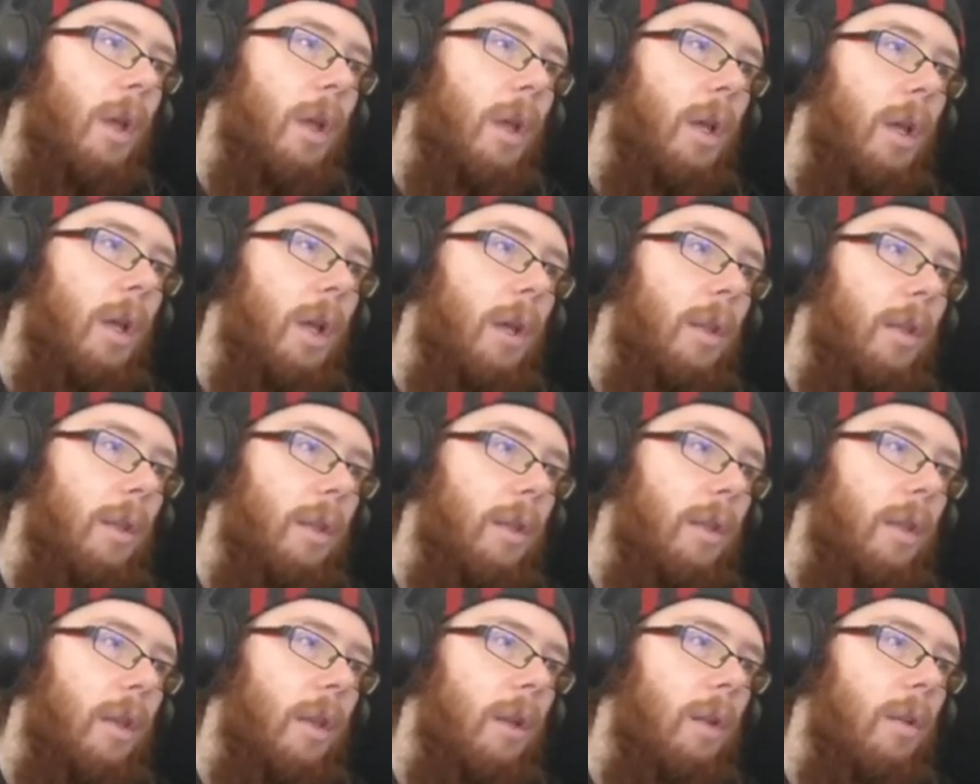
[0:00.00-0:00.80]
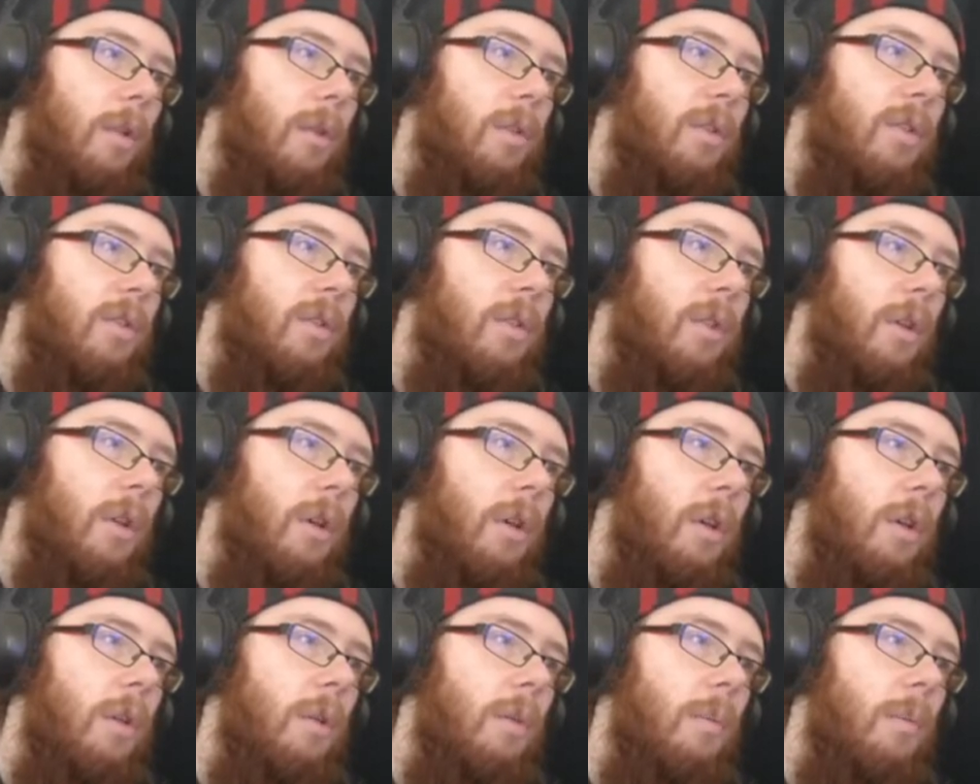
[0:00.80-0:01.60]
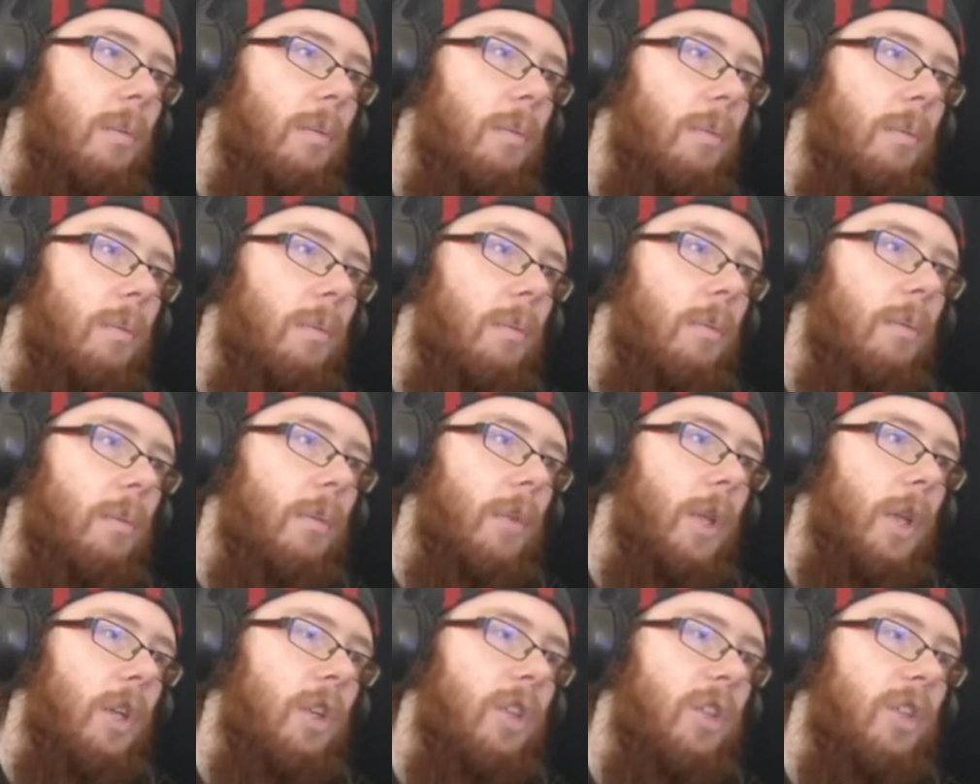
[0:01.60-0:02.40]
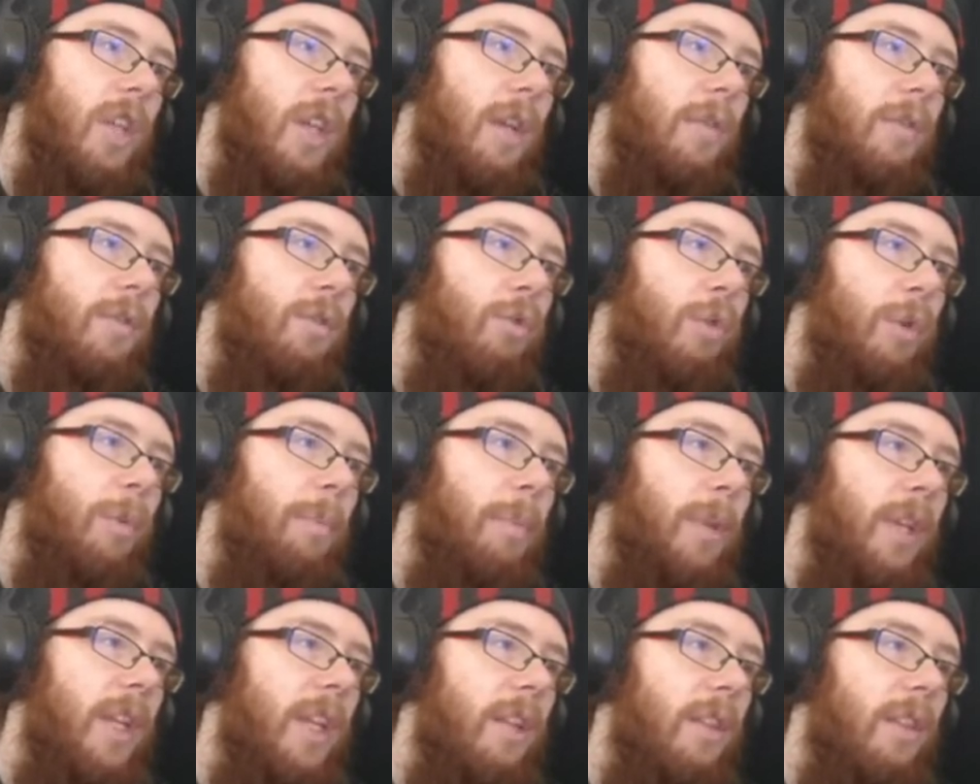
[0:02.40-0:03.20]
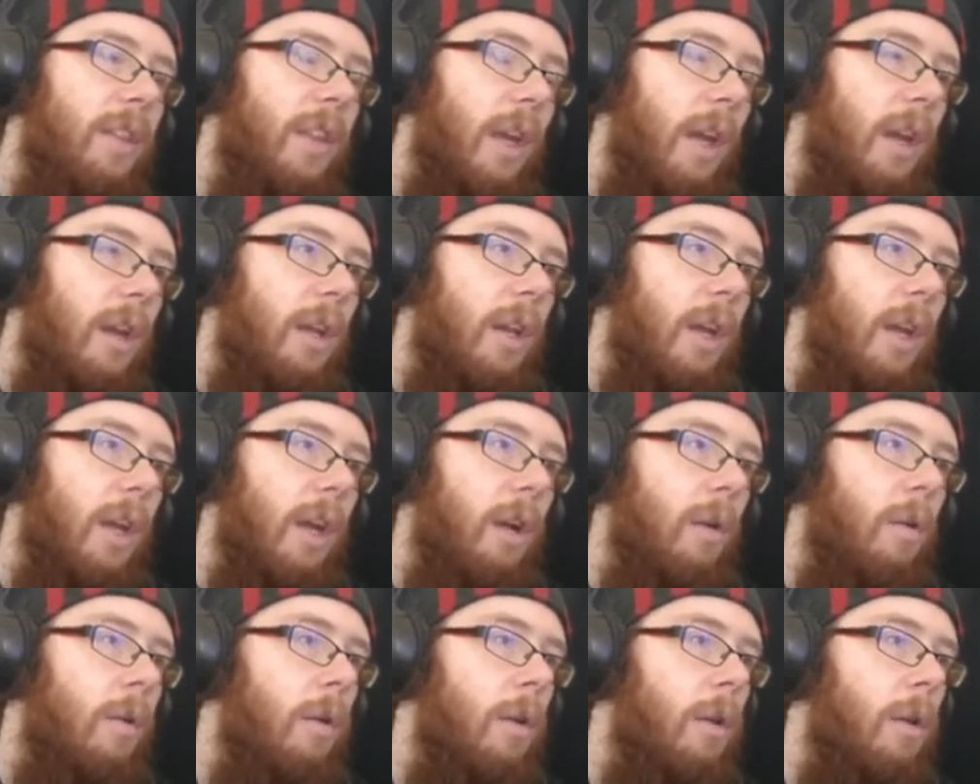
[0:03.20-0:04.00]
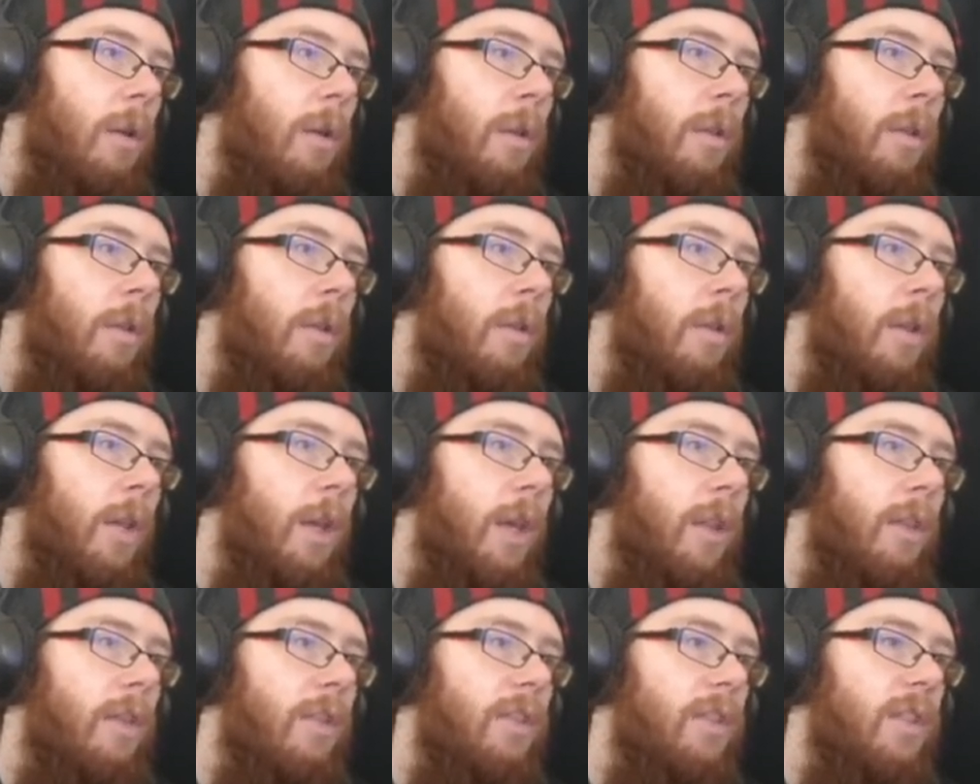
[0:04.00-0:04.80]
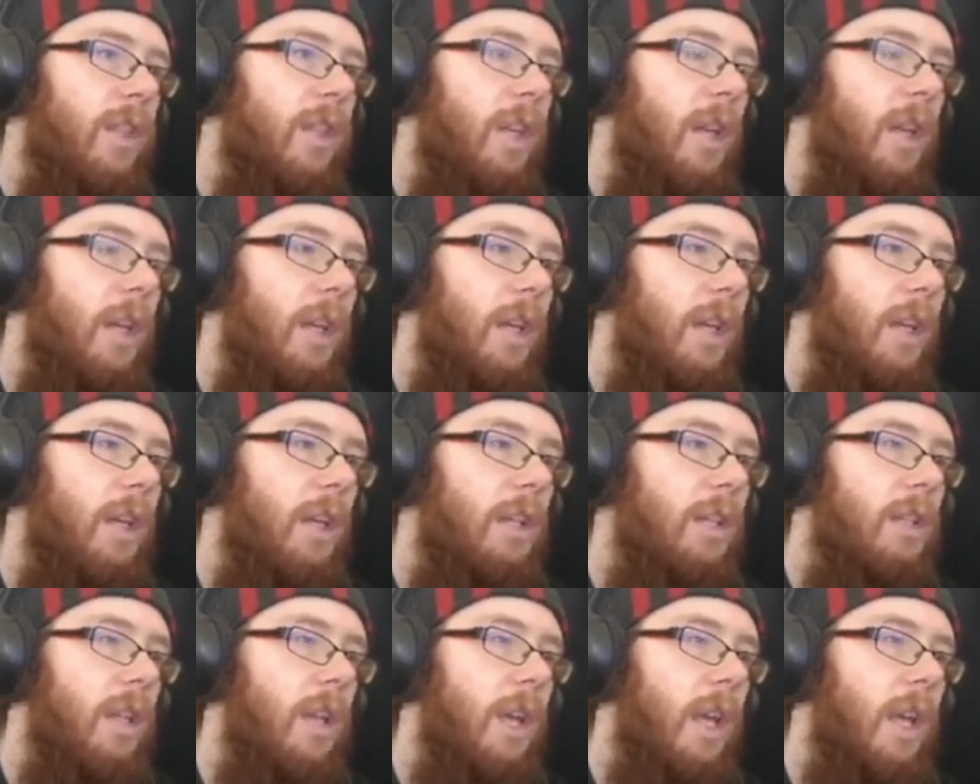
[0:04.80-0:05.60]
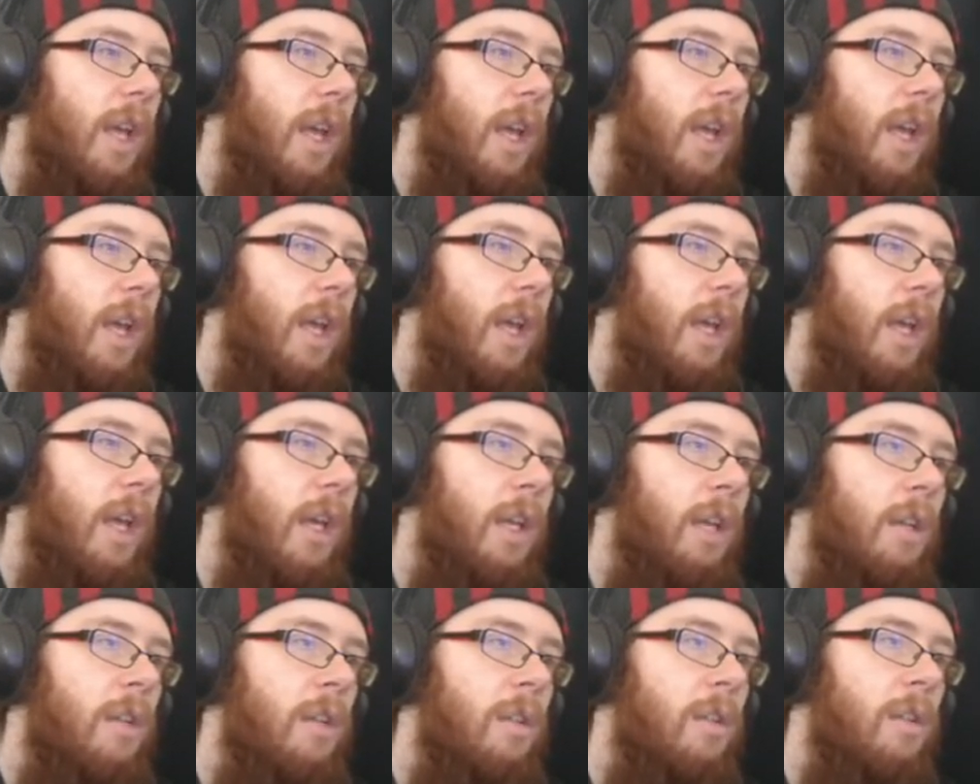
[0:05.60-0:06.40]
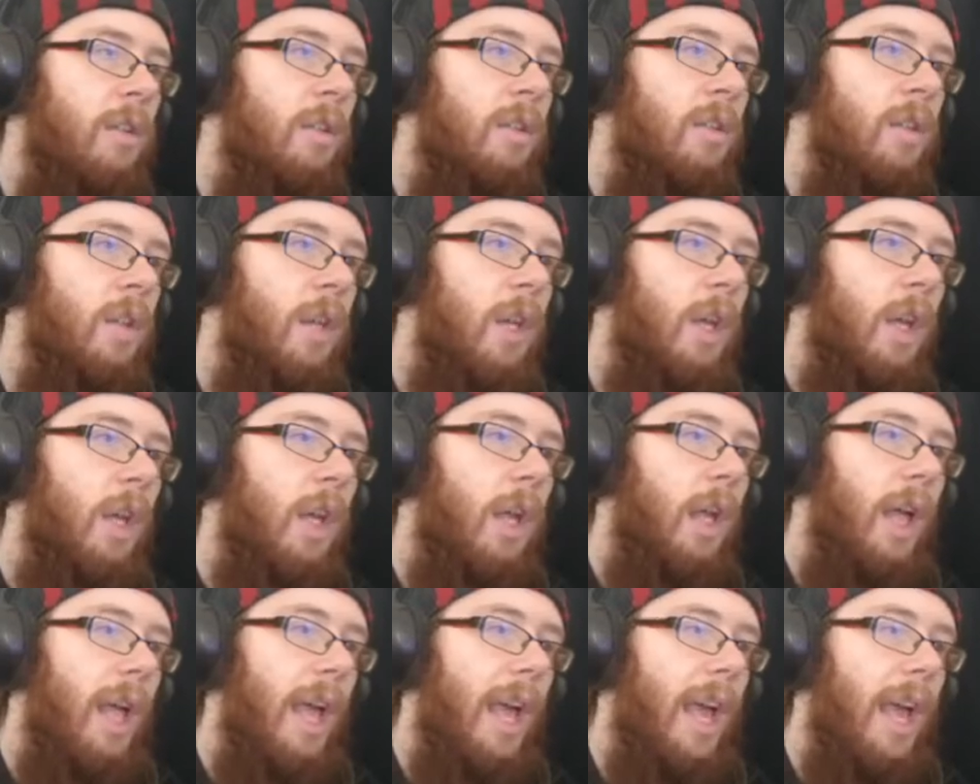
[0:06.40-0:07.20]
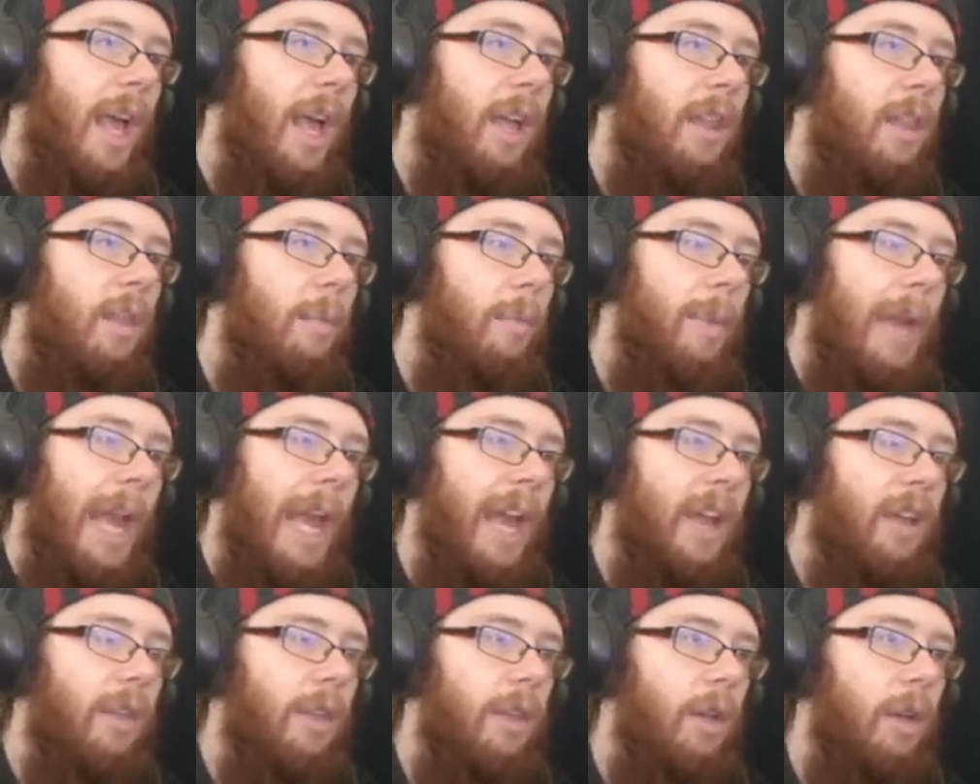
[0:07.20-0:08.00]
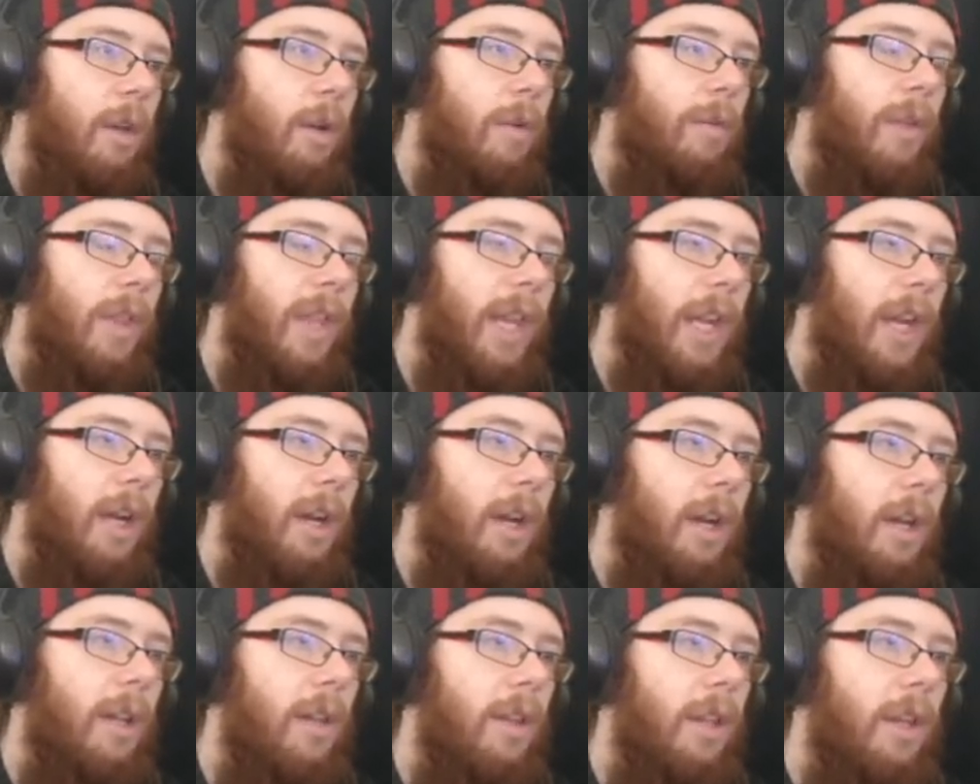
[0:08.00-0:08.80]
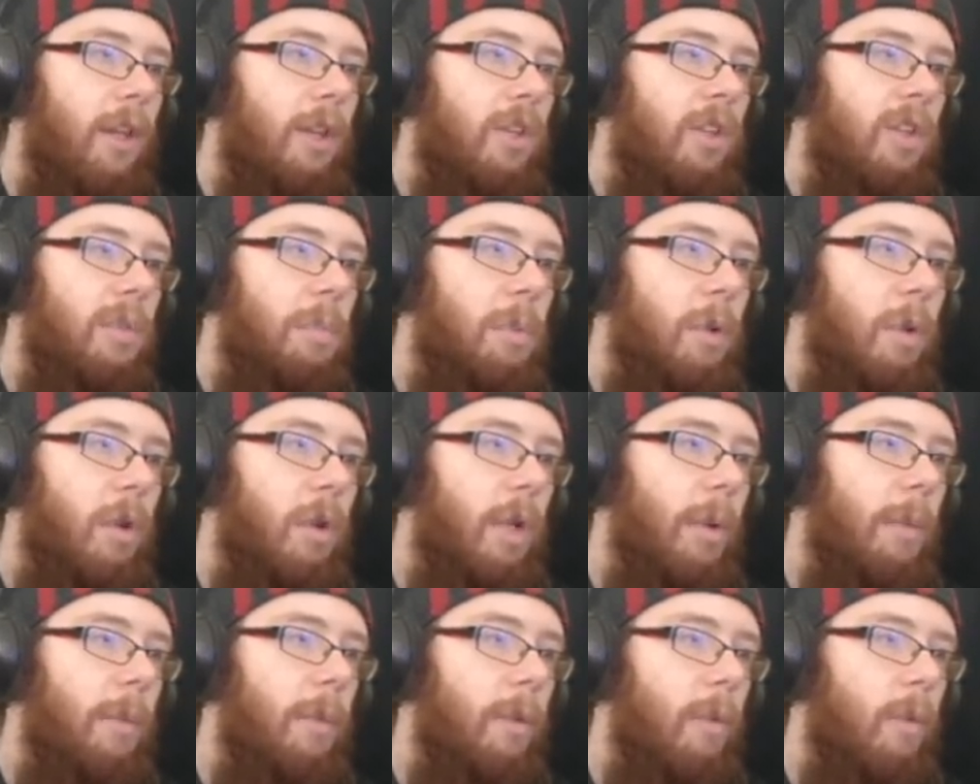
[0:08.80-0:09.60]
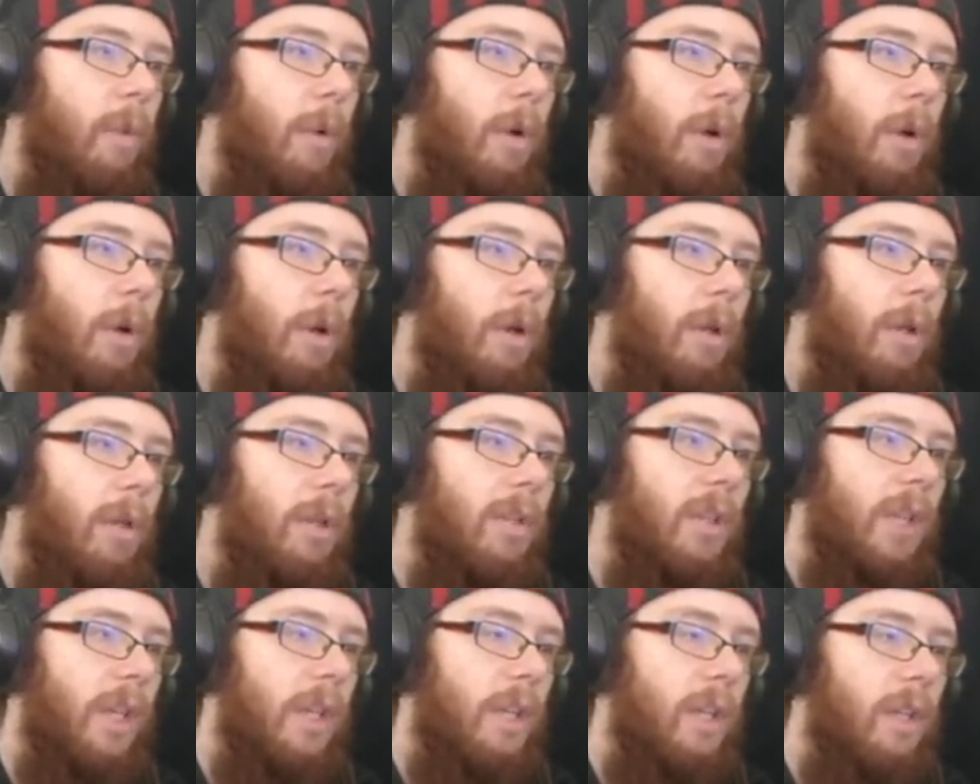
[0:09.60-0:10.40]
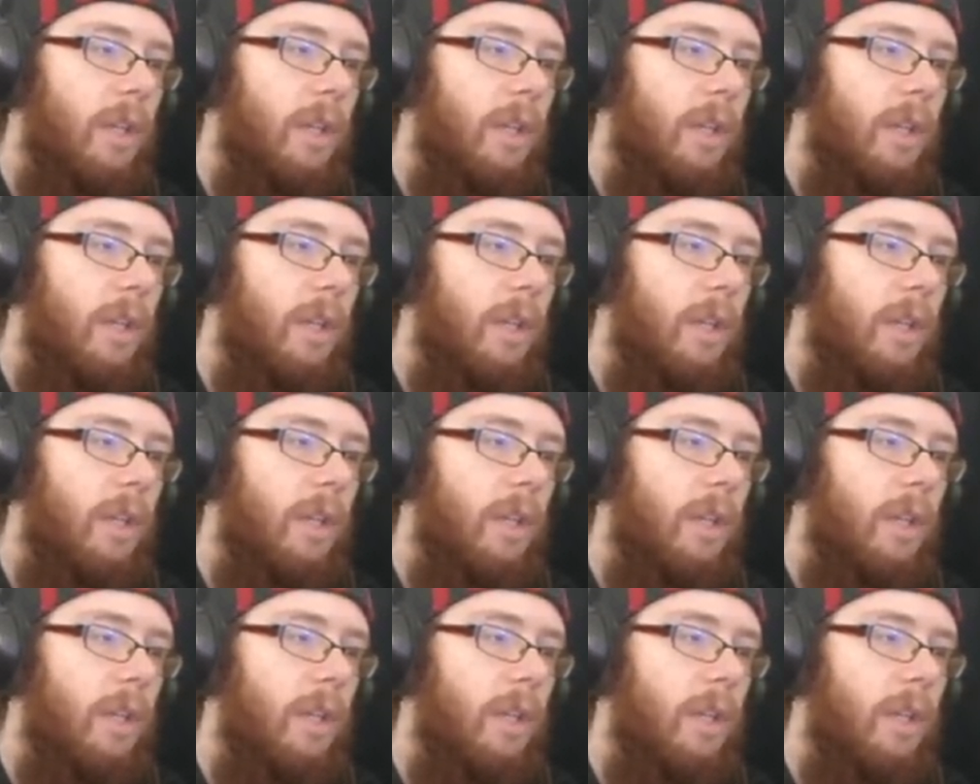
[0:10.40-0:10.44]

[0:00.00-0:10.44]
I think that looks good. I just have to repeat that now on the other side and add the black thing over there, and then just pull up the walls and